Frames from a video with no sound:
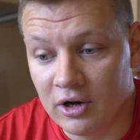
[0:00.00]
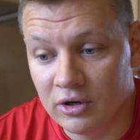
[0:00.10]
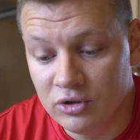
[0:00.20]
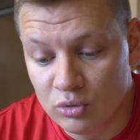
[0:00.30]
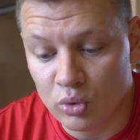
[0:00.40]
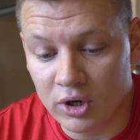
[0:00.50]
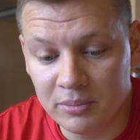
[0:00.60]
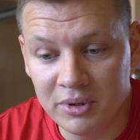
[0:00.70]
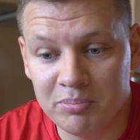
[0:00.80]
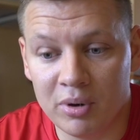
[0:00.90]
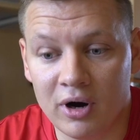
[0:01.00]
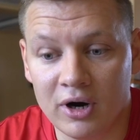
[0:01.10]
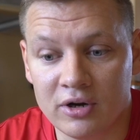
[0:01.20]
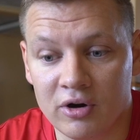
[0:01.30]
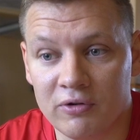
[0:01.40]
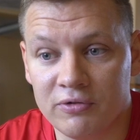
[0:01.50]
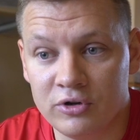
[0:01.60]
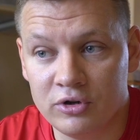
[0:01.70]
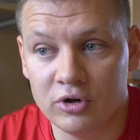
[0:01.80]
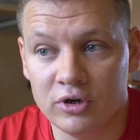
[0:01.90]
You want to be part
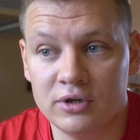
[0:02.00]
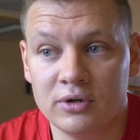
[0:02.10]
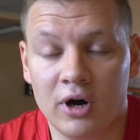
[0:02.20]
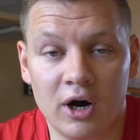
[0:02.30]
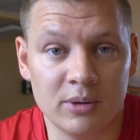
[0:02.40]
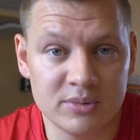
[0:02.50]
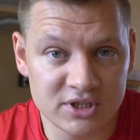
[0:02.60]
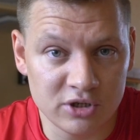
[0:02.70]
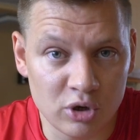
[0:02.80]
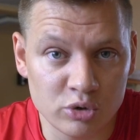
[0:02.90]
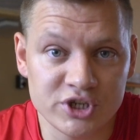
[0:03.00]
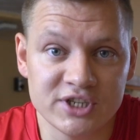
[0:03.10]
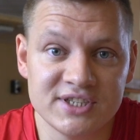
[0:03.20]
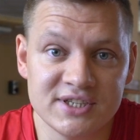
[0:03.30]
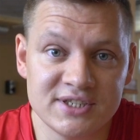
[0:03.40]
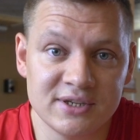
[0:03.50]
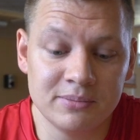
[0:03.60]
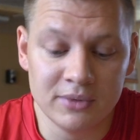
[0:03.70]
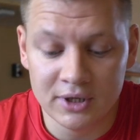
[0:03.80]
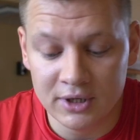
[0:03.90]
of good arm wrestling coaching
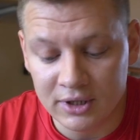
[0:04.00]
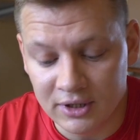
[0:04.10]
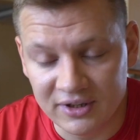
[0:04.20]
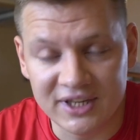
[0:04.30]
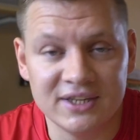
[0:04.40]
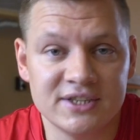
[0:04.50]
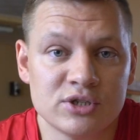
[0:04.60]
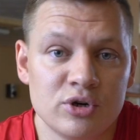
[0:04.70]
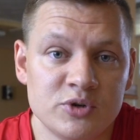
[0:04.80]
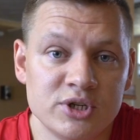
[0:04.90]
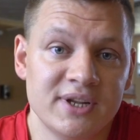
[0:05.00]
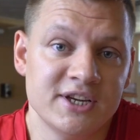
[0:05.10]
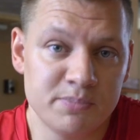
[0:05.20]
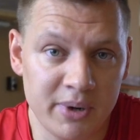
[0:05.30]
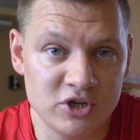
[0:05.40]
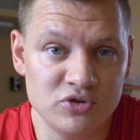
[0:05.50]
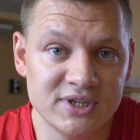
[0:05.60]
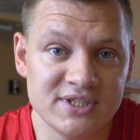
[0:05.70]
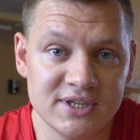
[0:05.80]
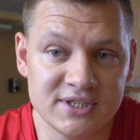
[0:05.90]
system. Look in description. There's
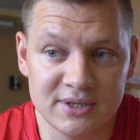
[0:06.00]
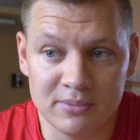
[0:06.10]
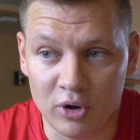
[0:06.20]
Patreon system.